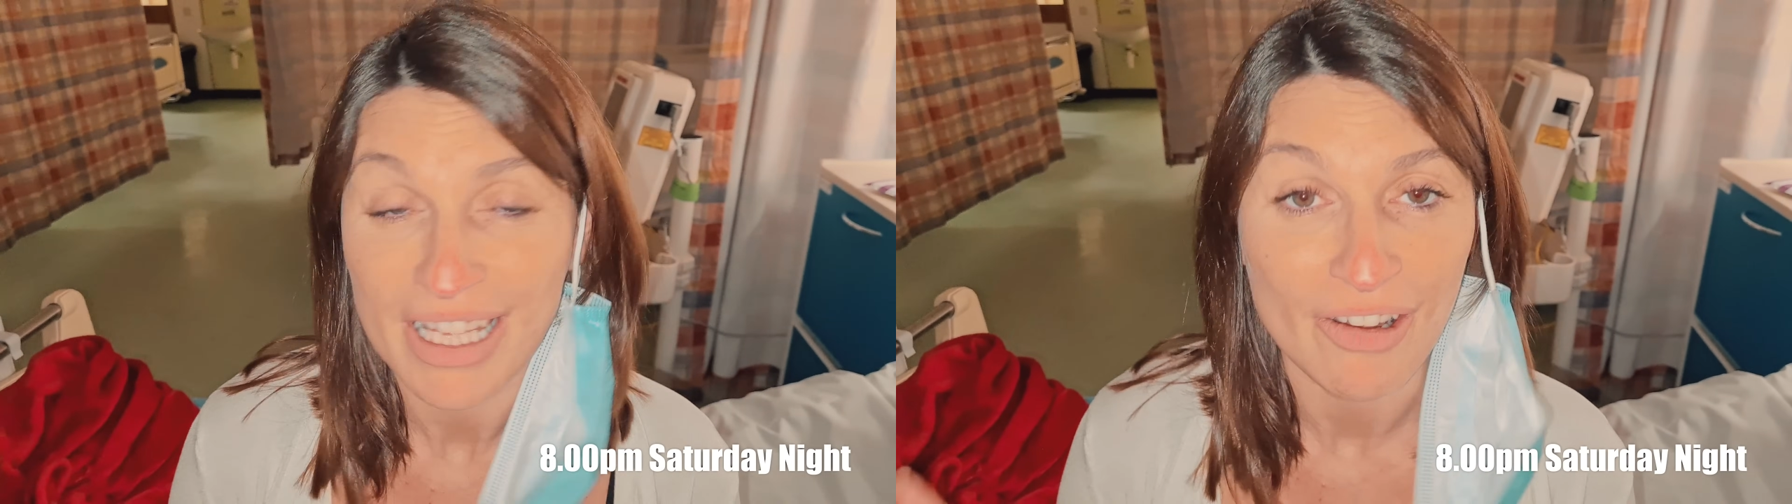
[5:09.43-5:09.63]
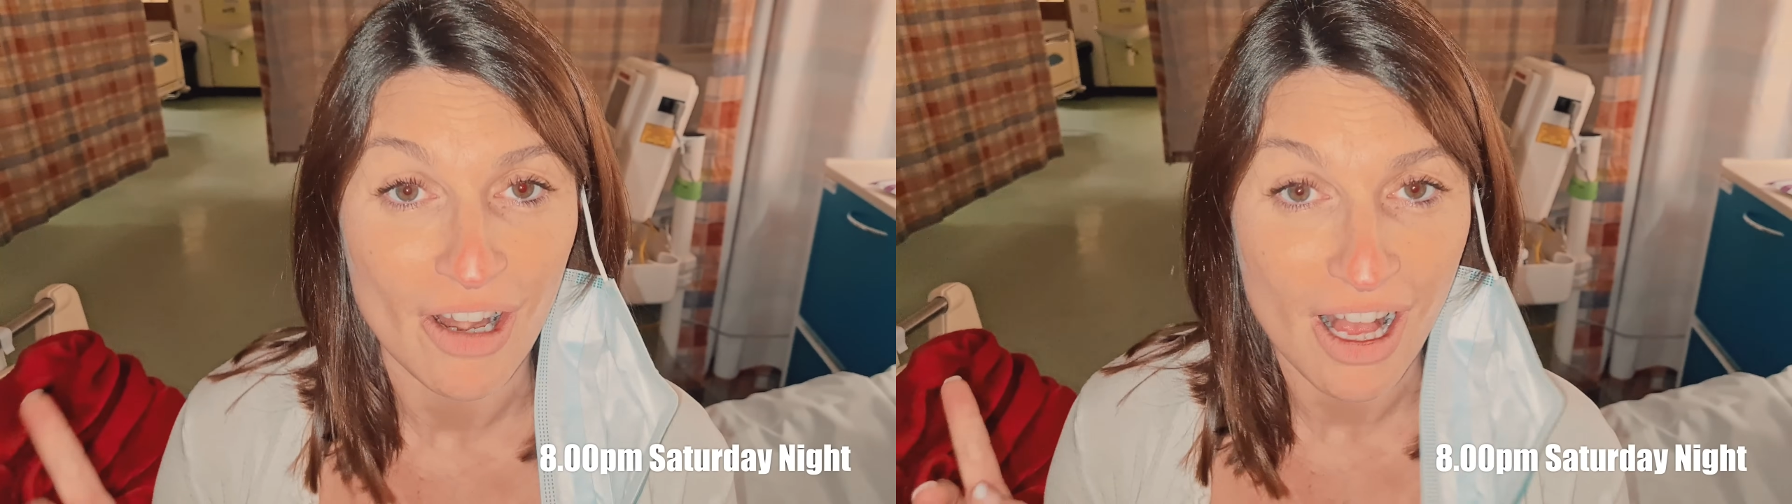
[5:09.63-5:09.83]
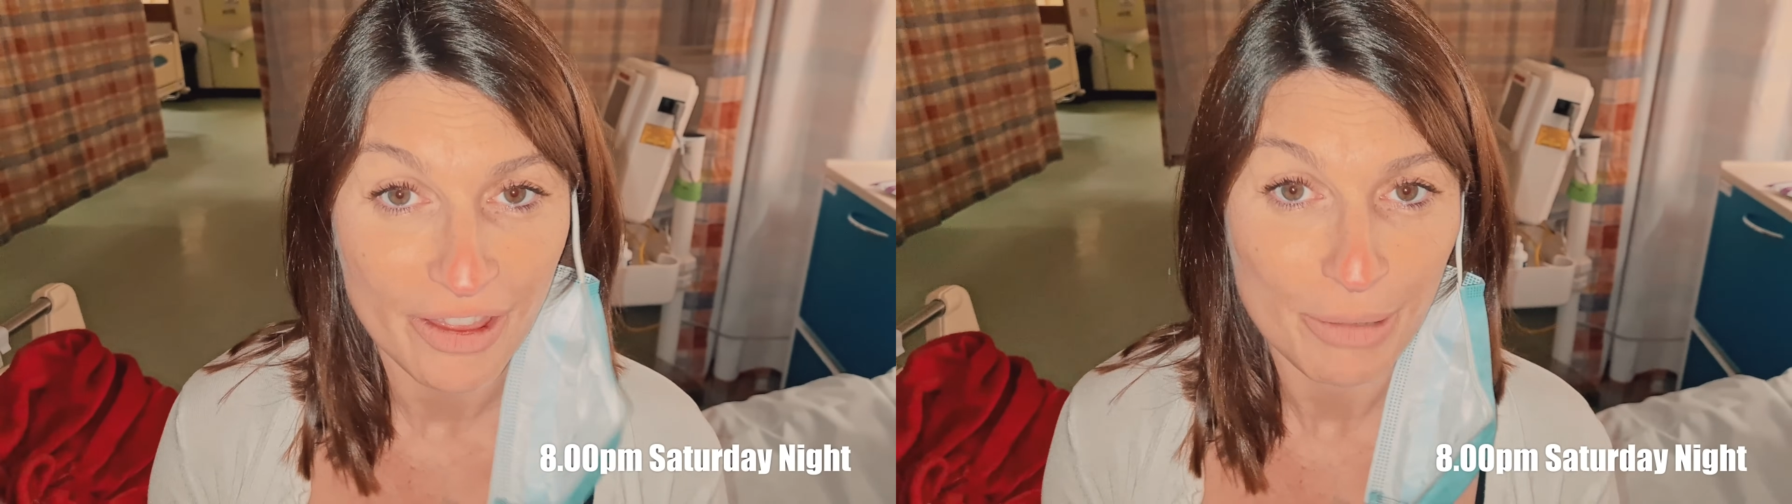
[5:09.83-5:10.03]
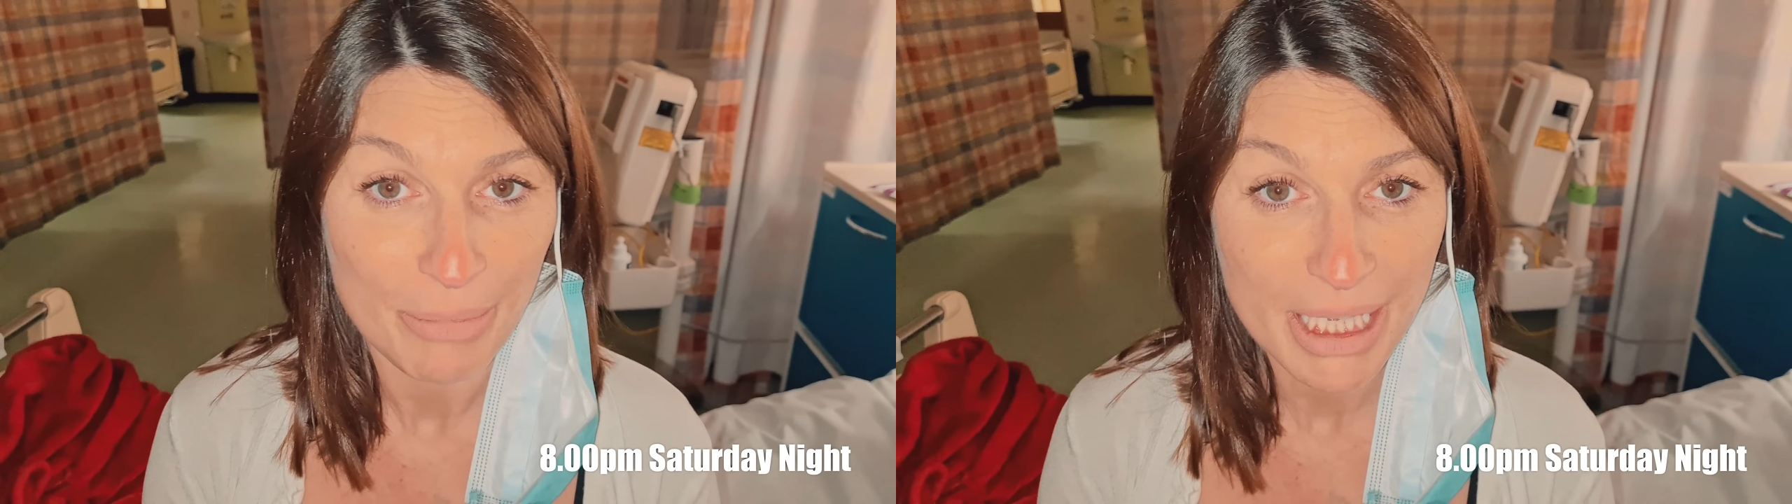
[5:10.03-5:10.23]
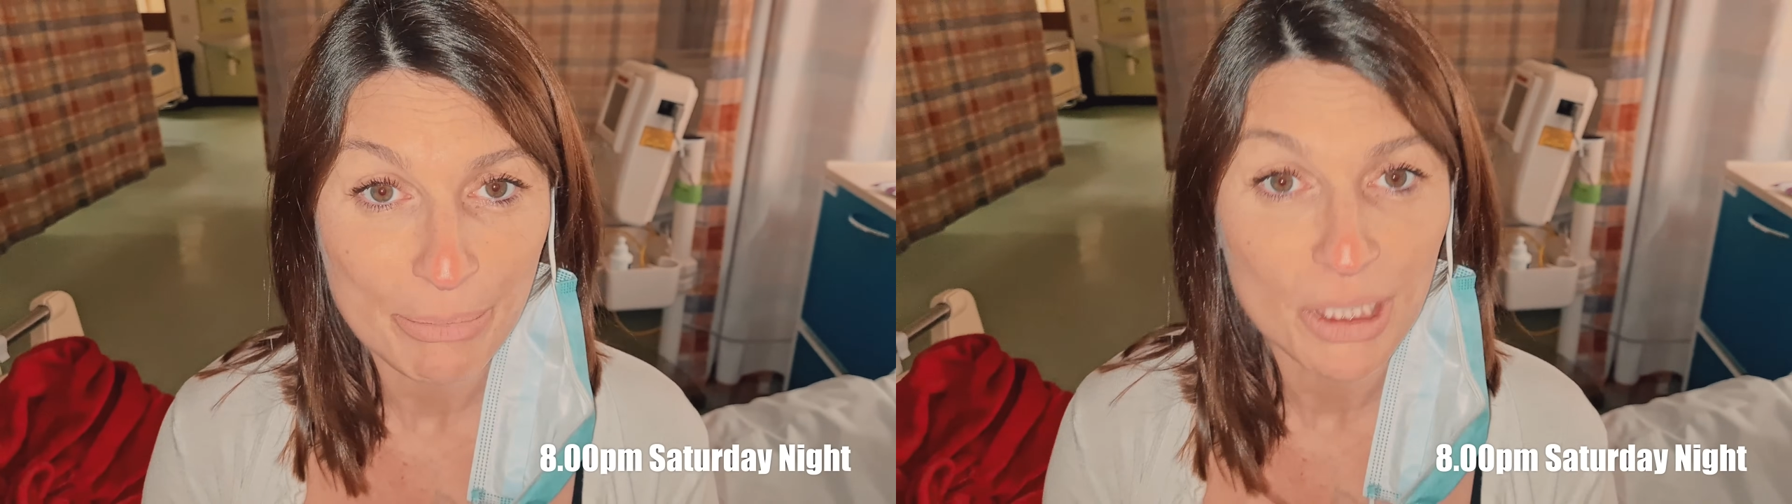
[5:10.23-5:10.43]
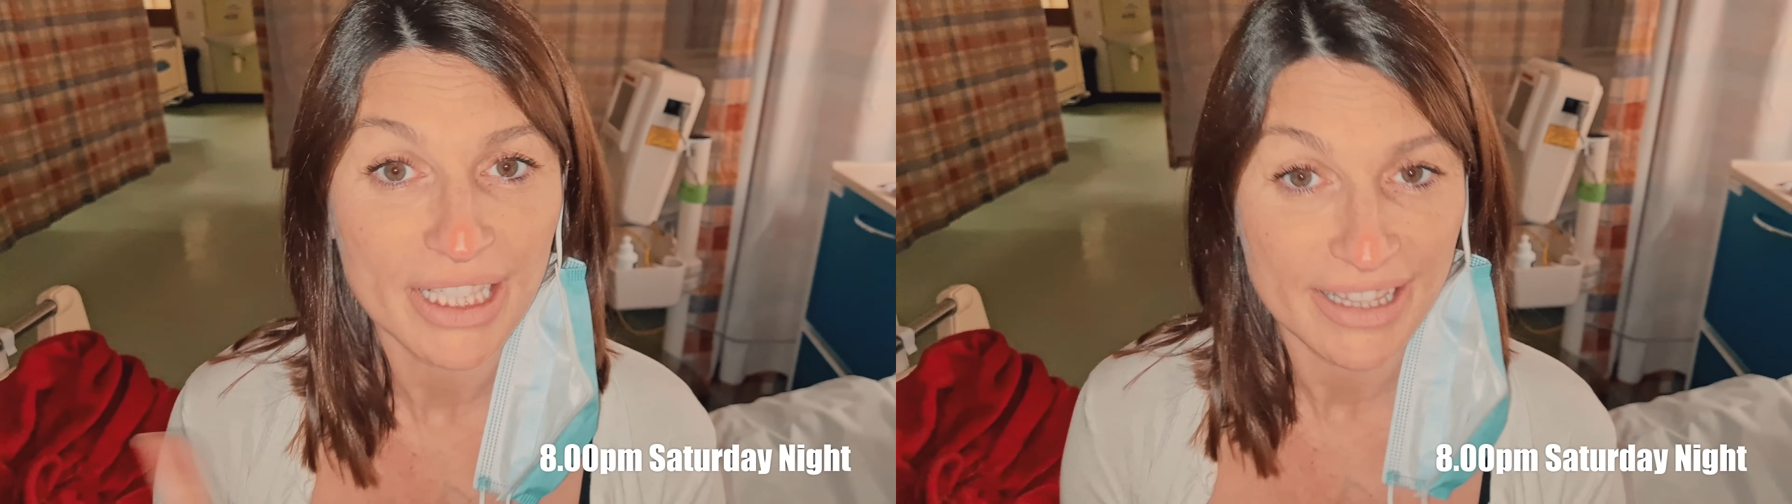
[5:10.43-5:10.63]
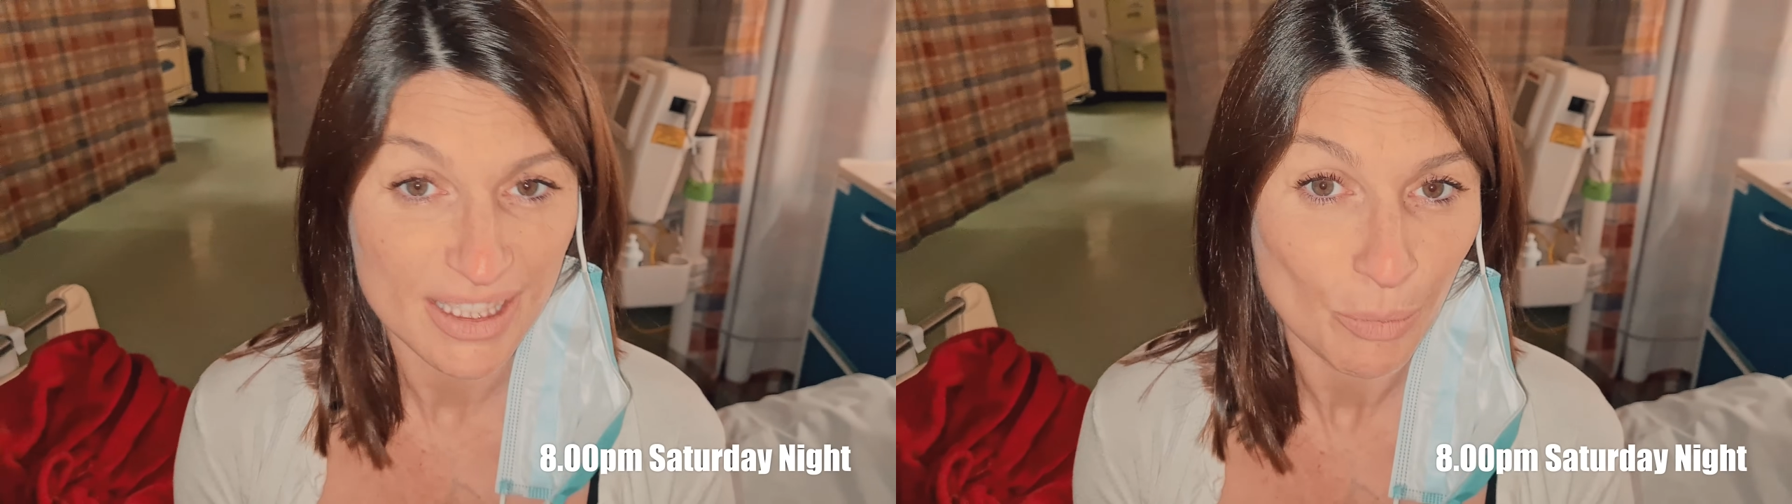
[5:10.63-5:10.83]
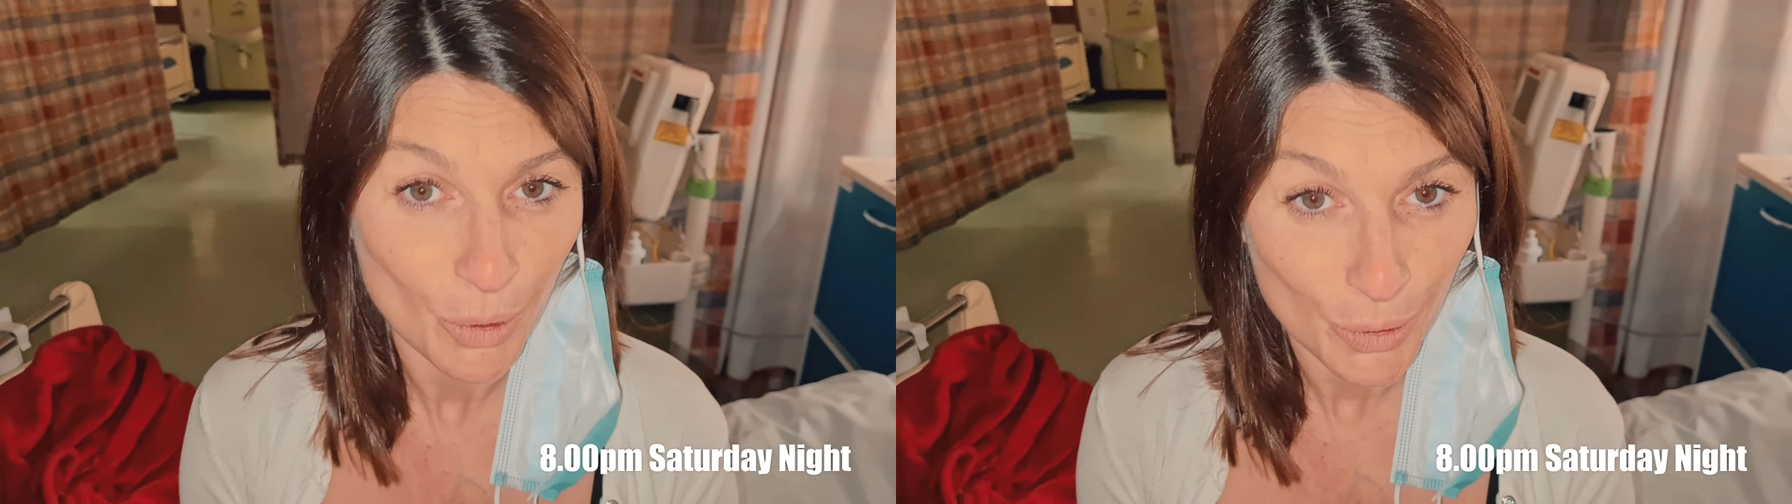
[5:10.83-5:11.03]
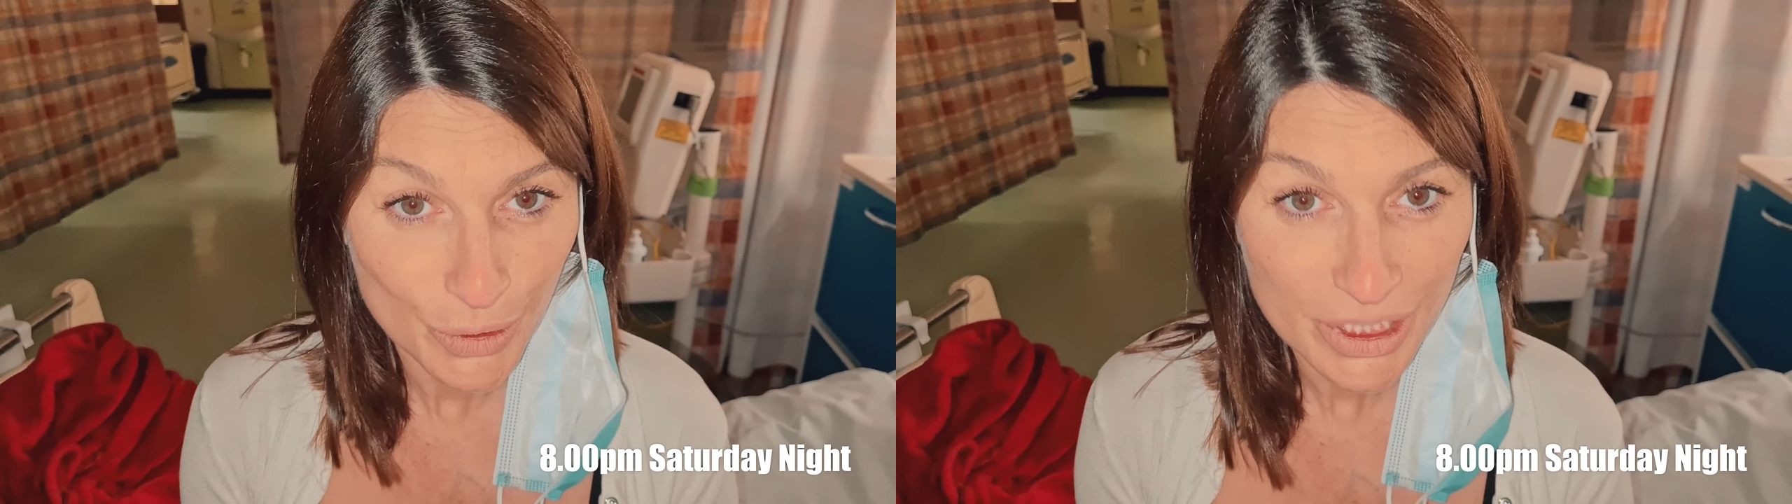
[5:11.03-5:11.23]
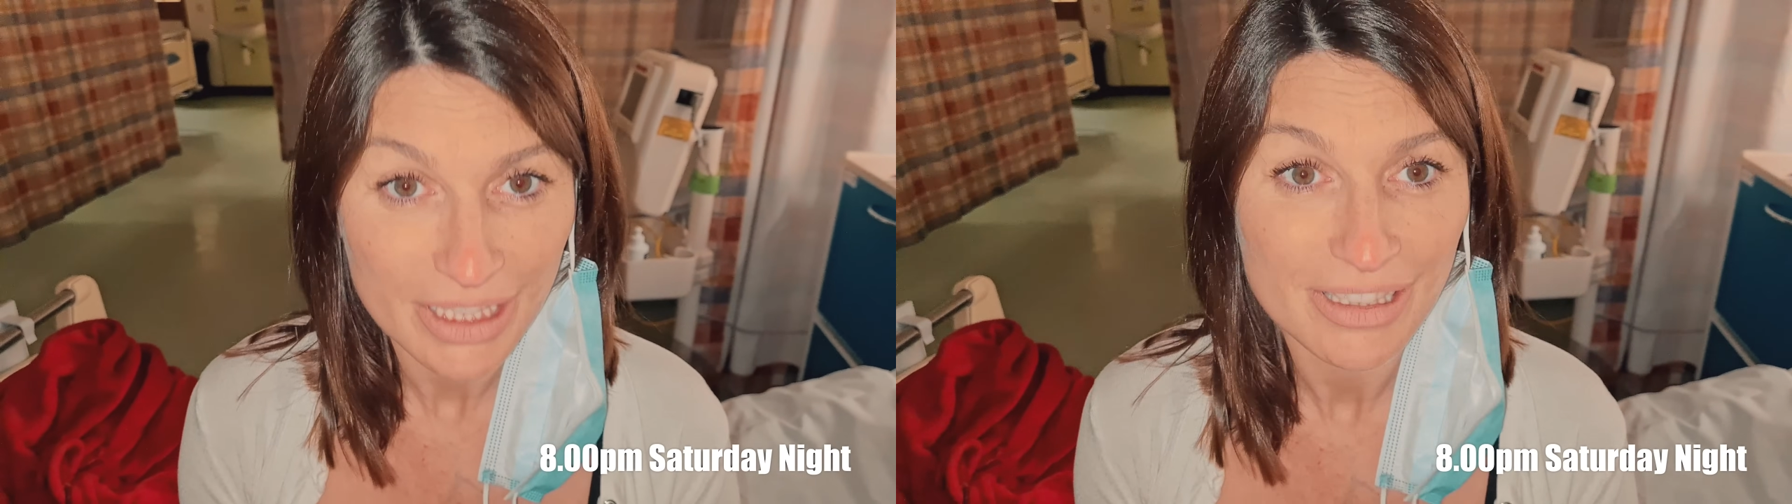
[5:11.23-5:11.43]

there are other people in this ward.